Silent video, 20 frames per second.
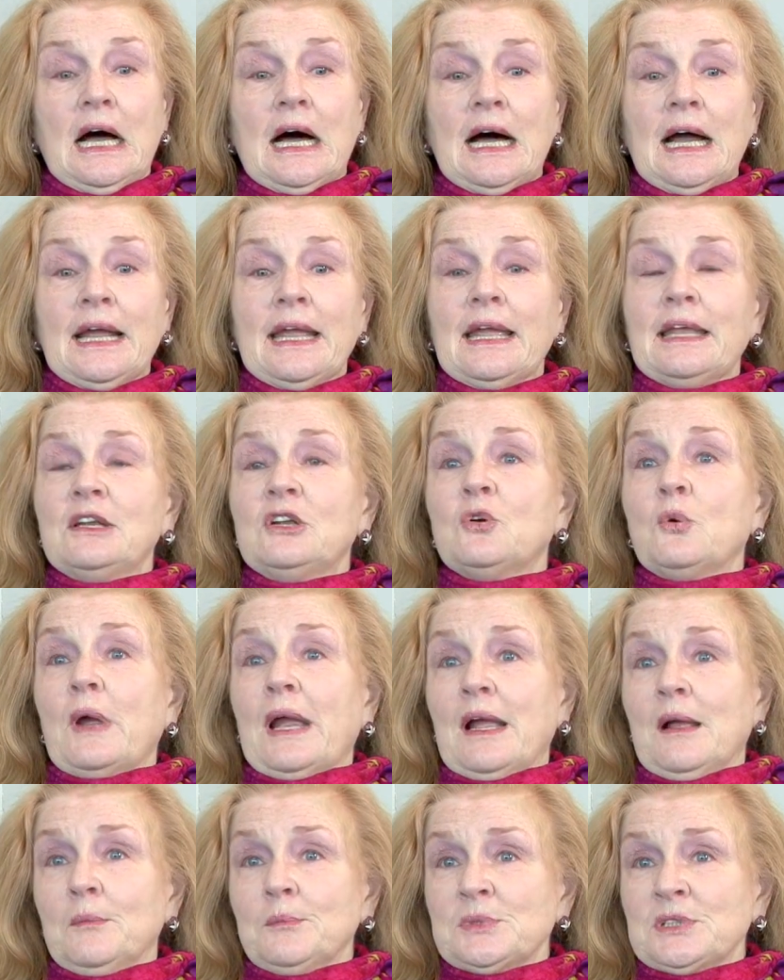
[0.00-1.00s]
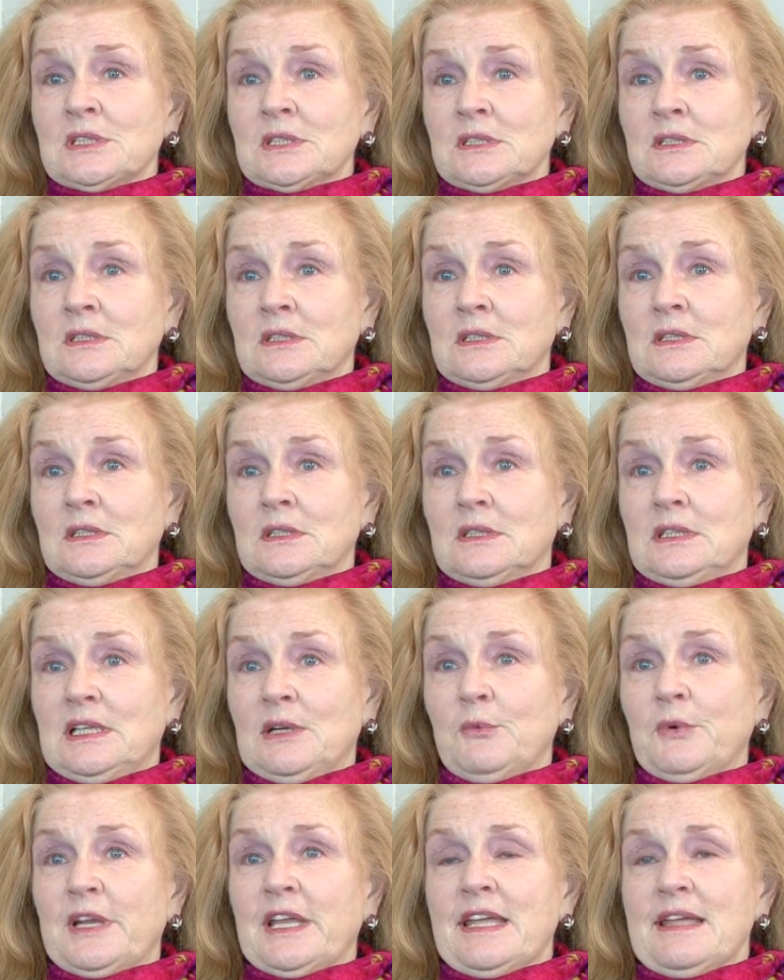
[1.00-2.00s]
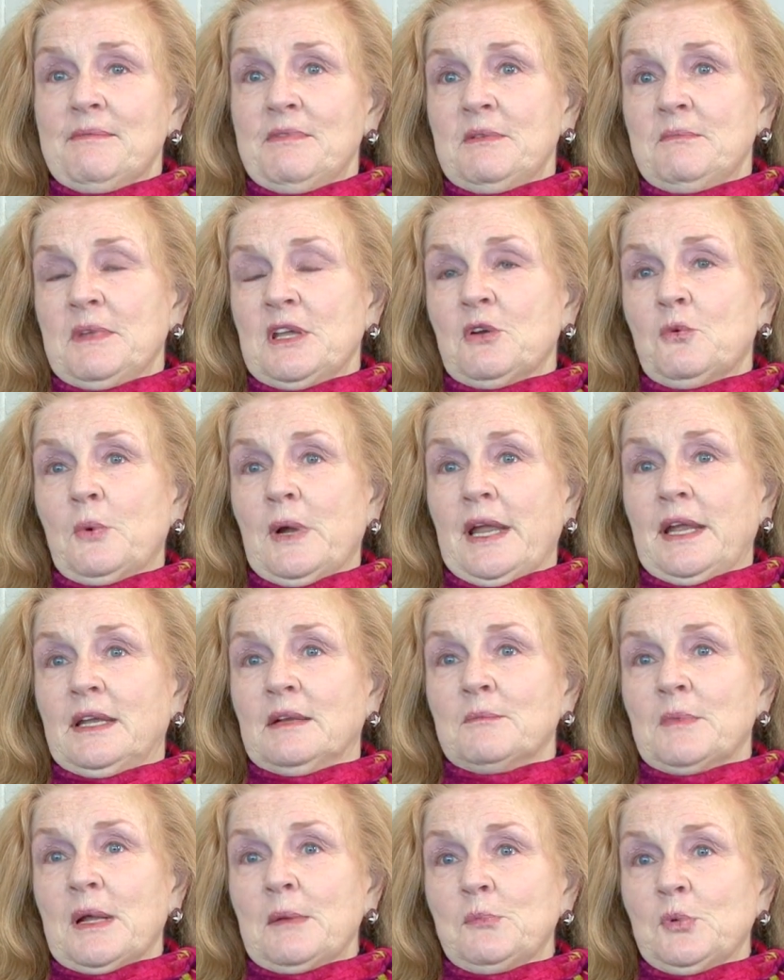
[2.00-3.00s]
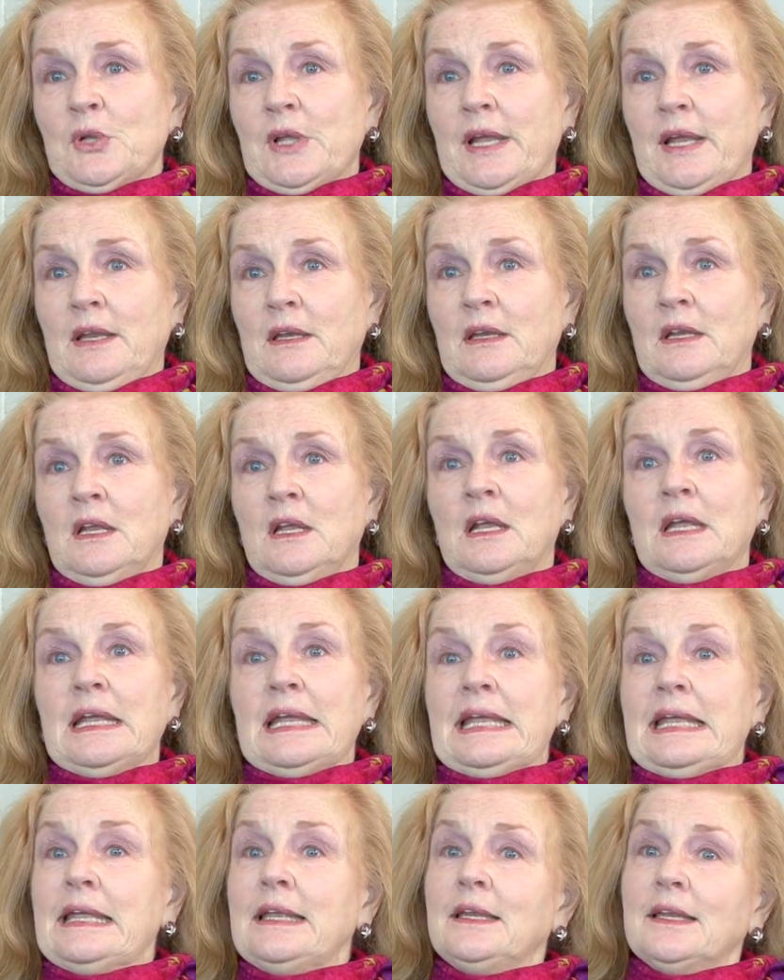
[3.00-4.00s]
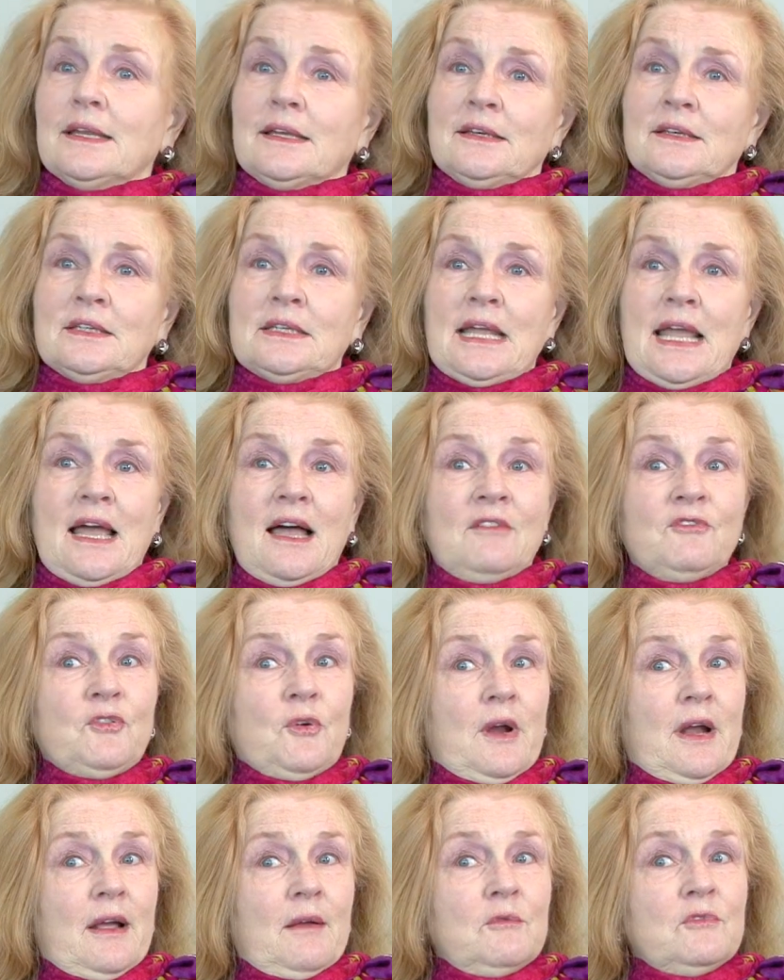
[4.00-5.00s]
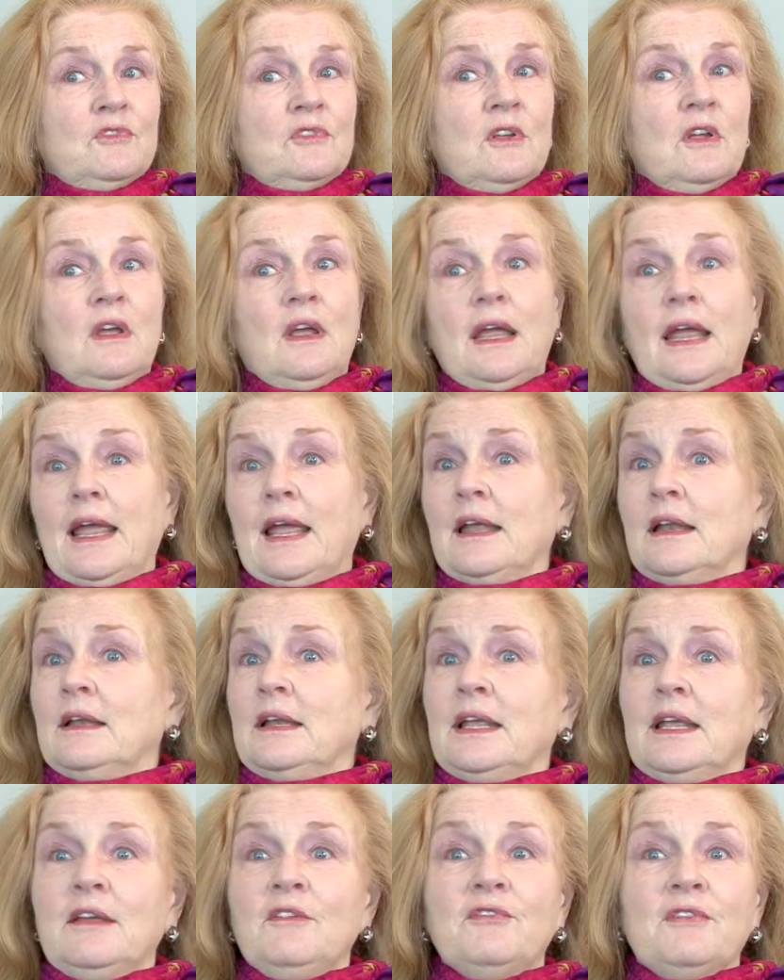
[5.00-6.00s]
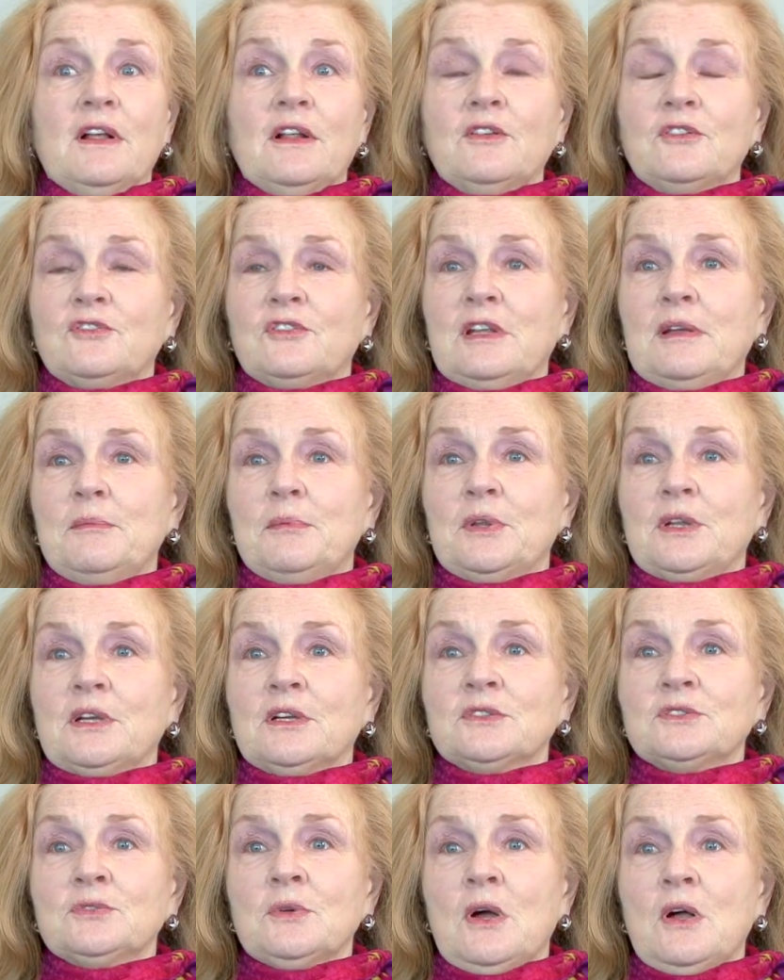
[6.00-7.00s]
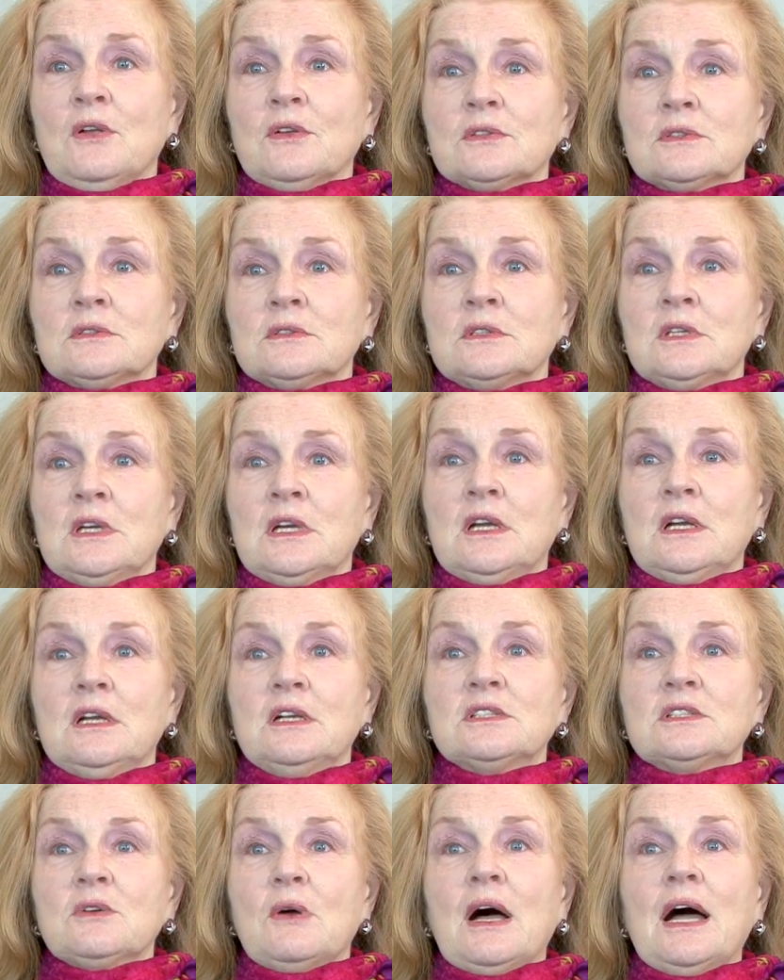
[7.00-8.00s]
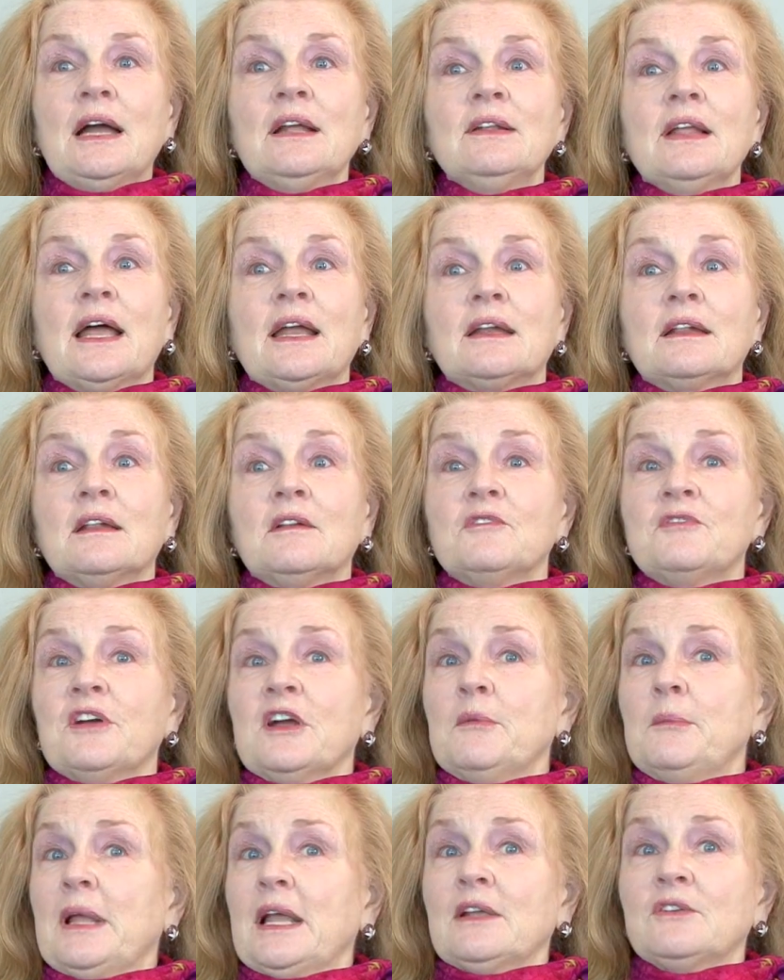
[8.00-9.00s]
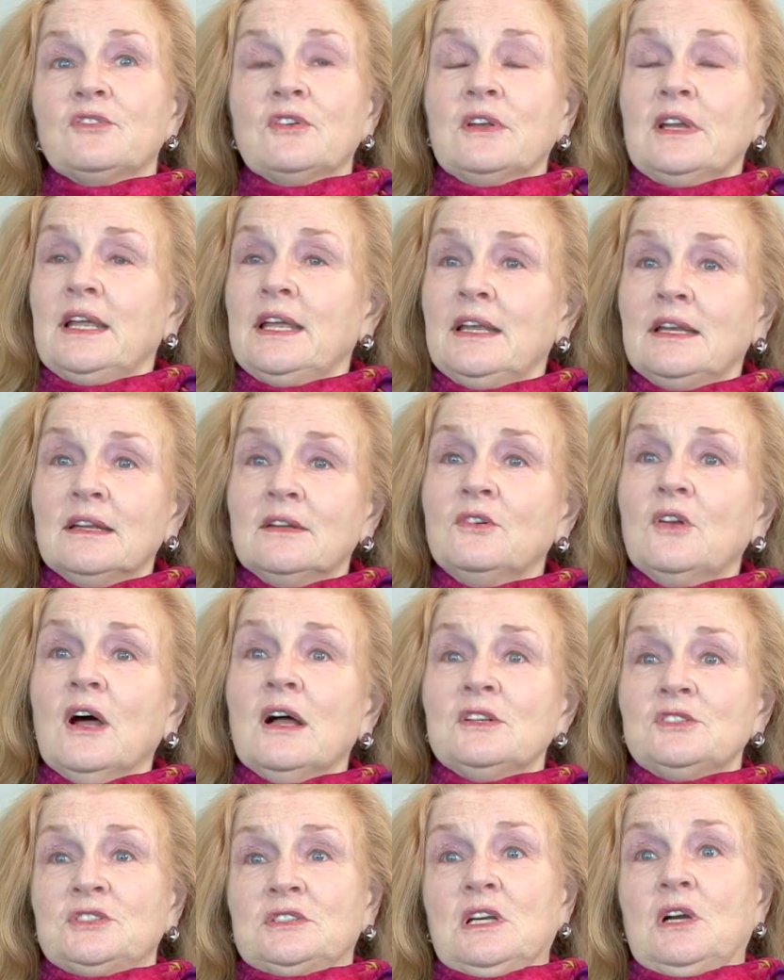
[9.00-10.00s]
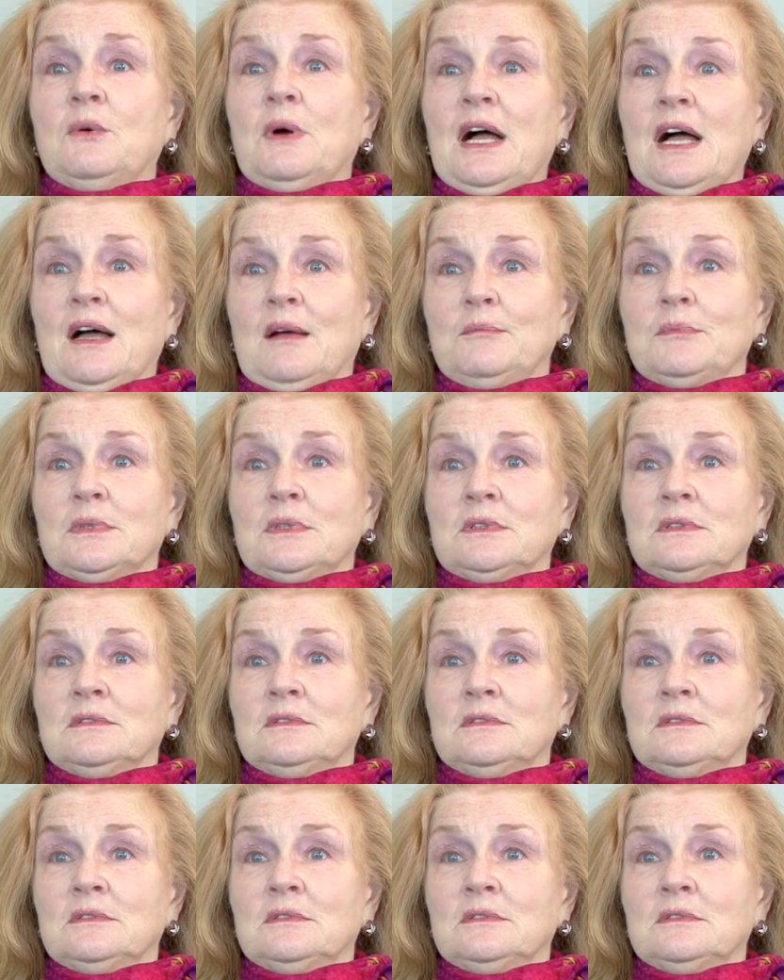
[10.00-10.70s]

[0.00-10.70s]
I had cramps that were keeping me awake in my plane. He didn't have cramps, and he fell asleep at the controls. So I landed in Fairbanks, and he did not show up.